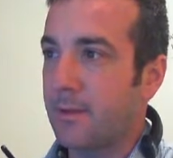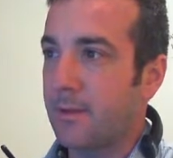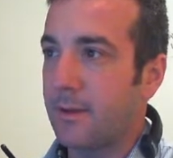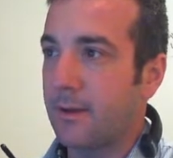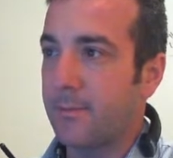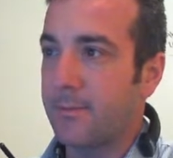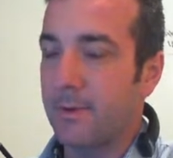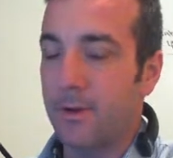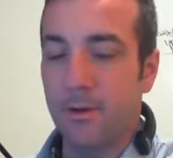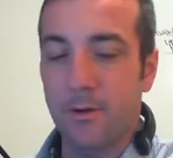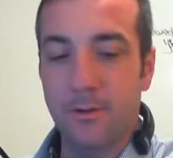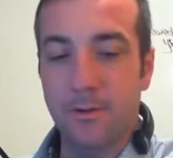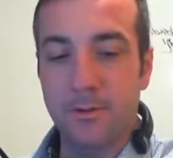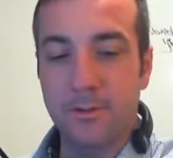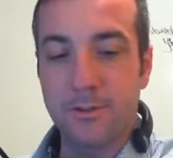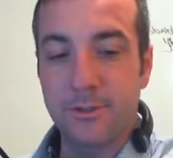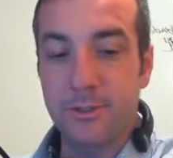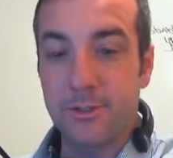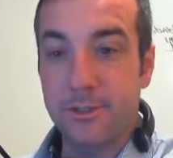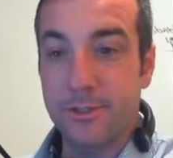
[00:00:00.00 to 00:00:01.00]
I'm going to hold
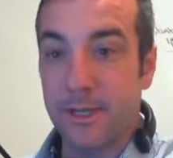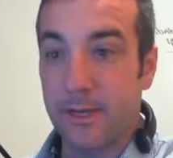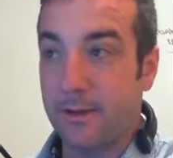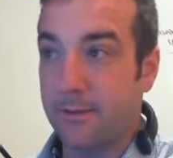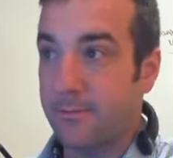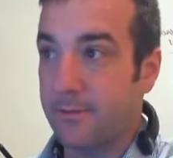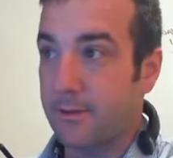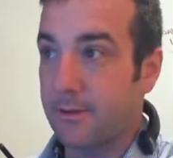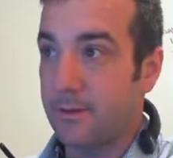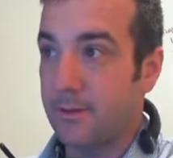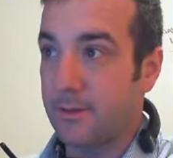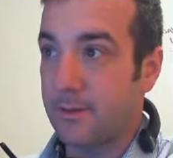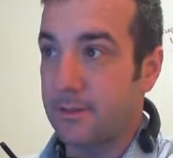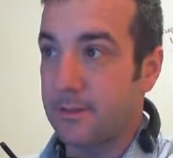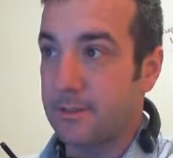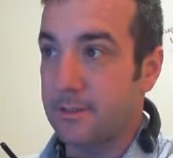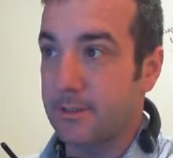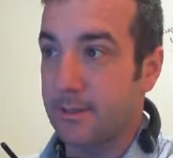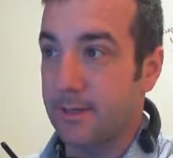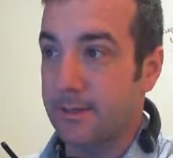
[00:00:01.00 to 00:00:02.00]
Shift,
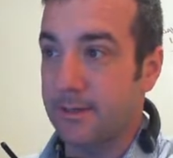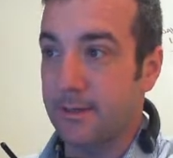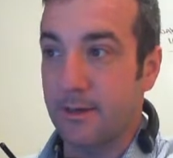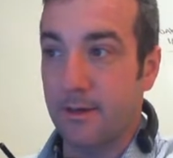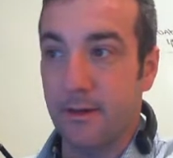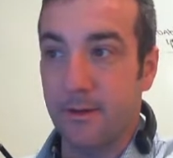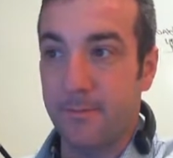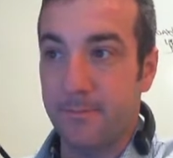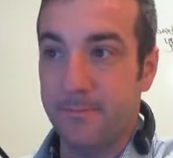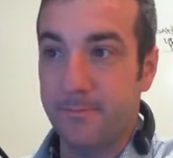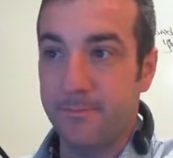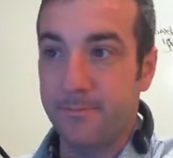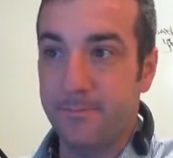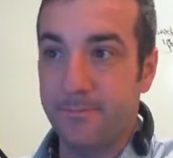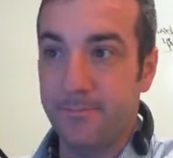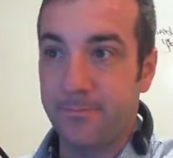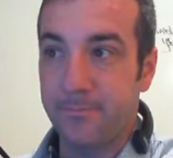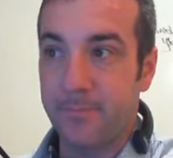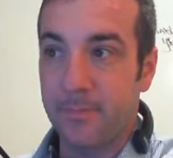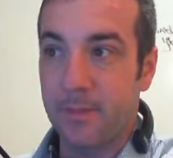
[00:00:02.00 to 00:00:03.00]
select it all.
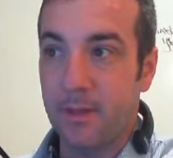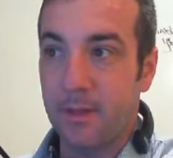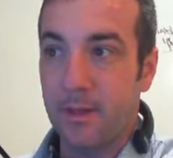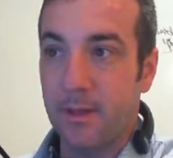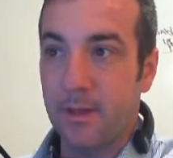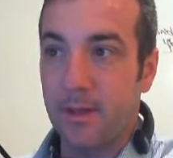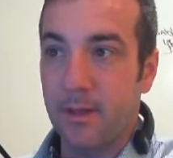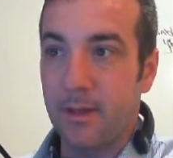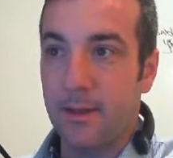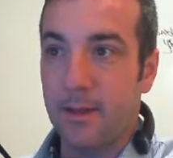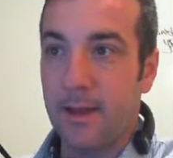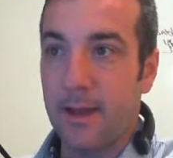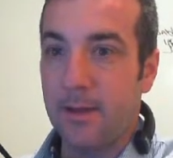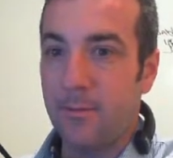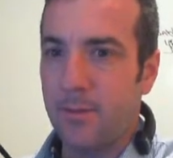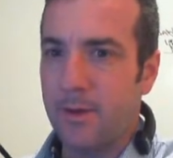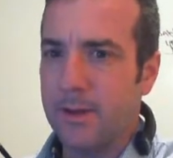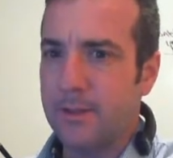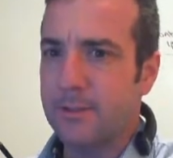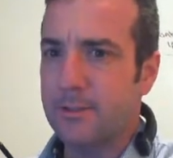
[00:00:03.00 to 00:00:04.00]
And I
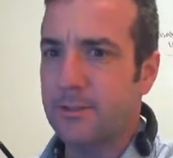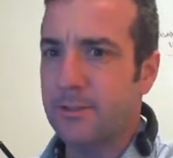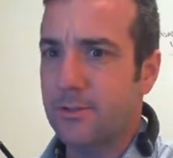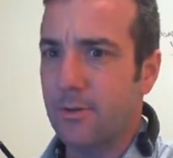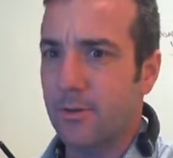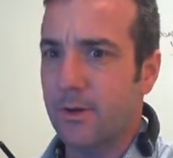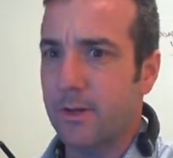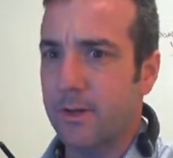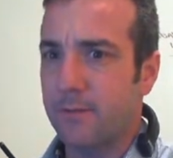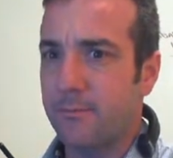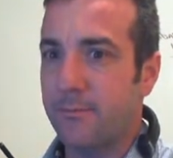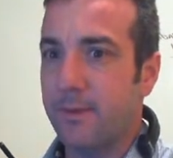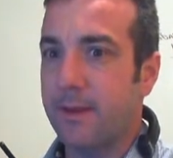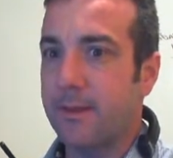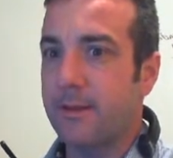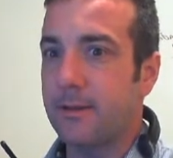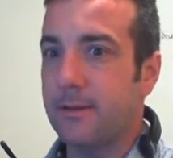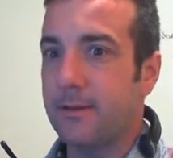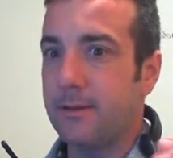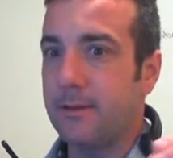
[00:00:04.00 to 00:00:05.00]
want to sort it by
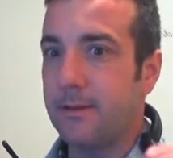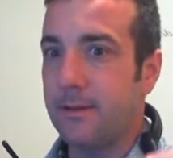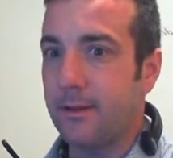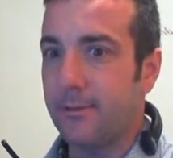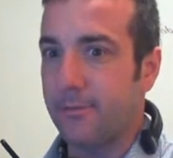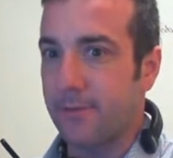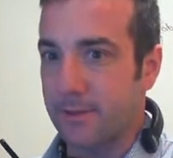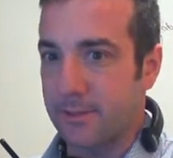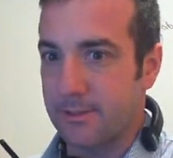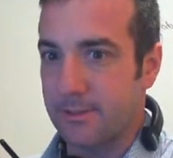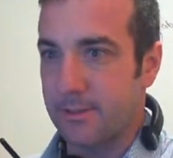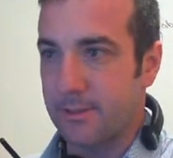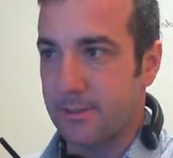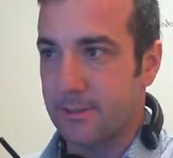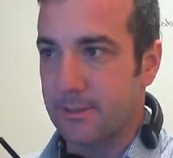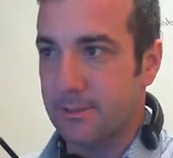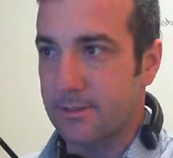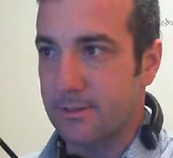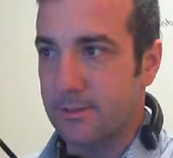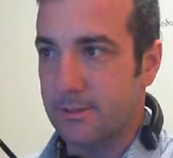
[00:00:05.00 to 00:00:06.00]
the differences
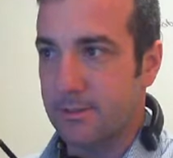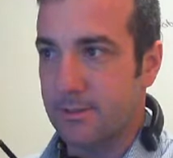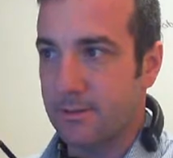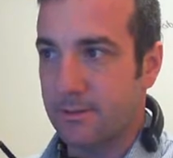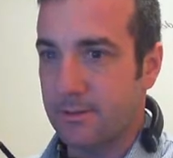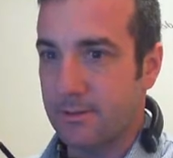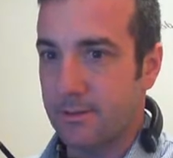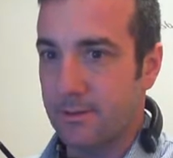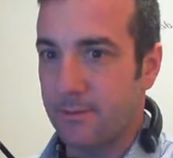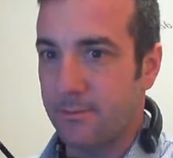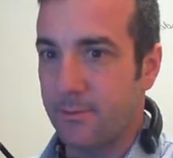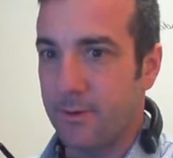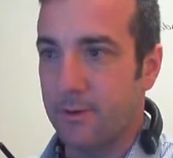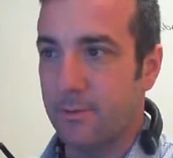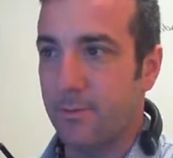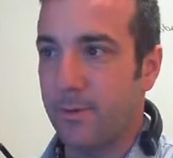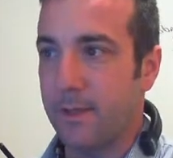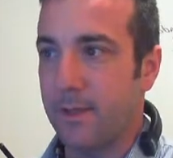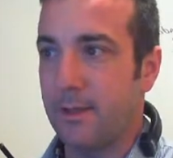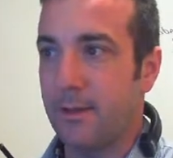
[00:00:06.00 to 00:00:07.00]

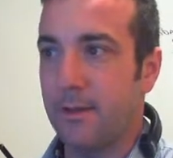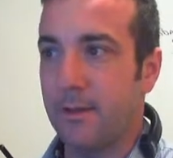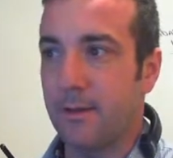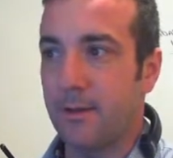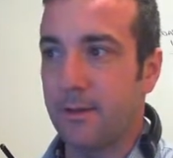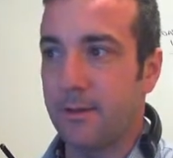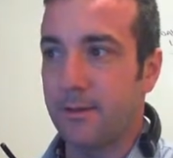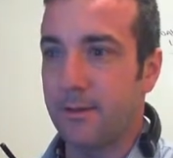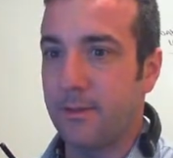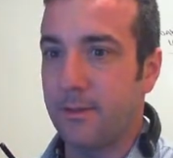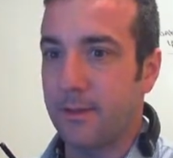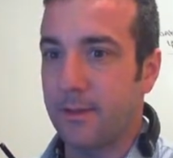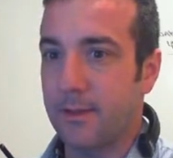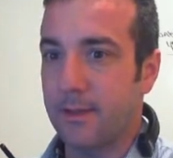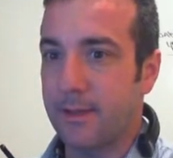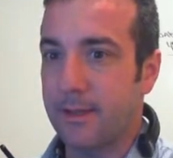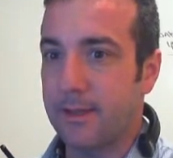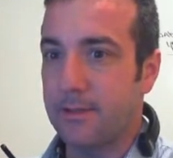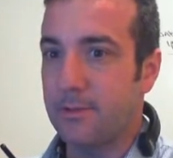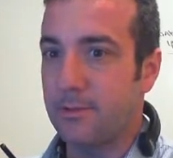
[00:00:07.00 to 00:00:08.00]
between the
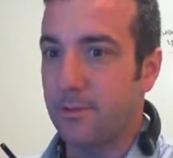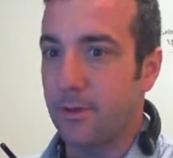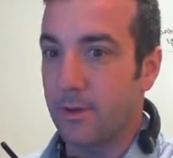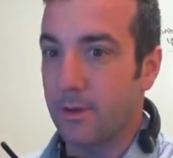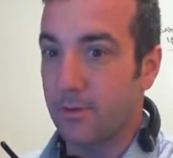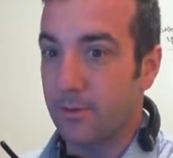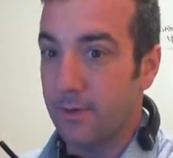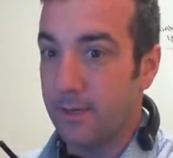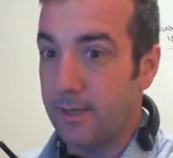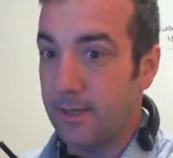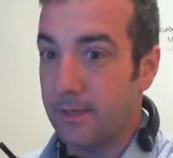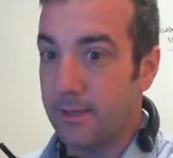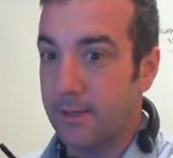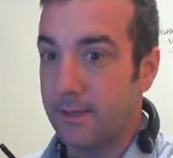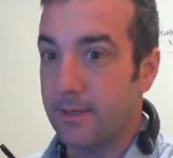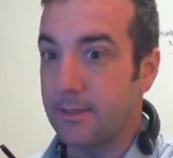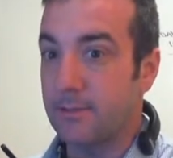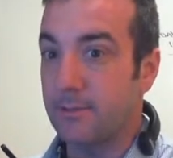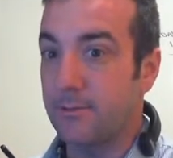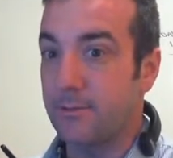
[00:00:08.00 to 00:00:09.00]
kids who agreed and the
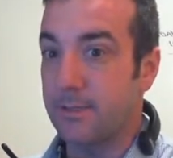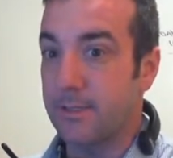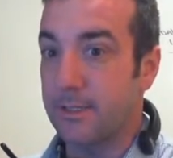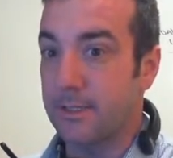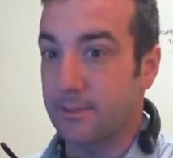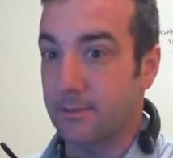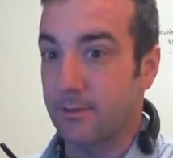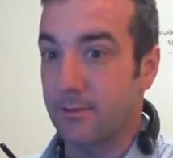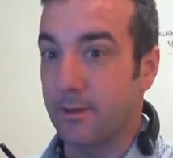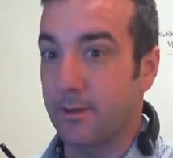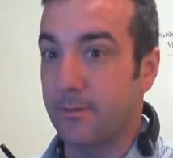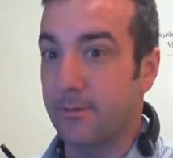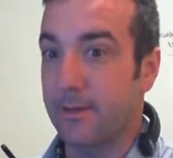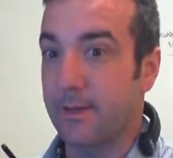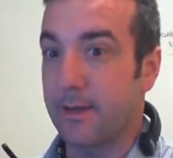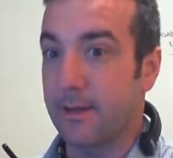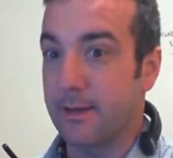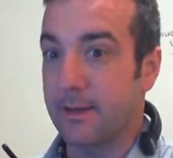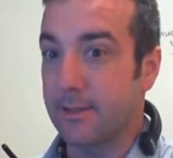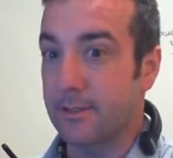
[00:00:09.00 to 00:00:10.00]
kids who disagreed with
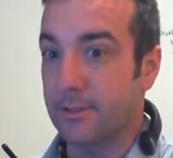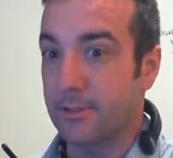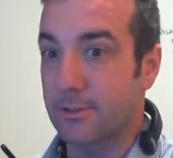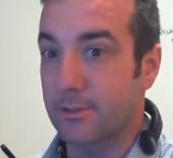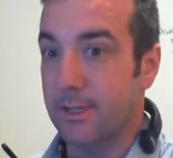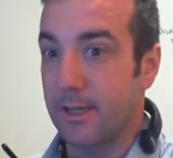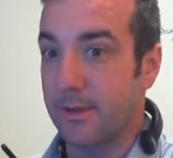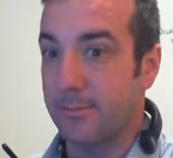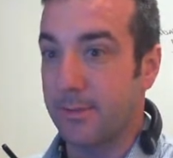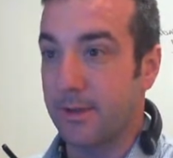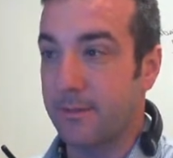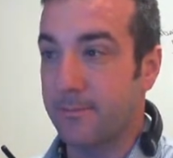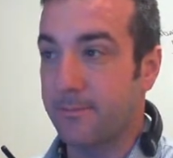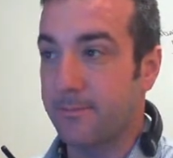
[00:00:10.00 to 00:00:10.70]
that initial statement.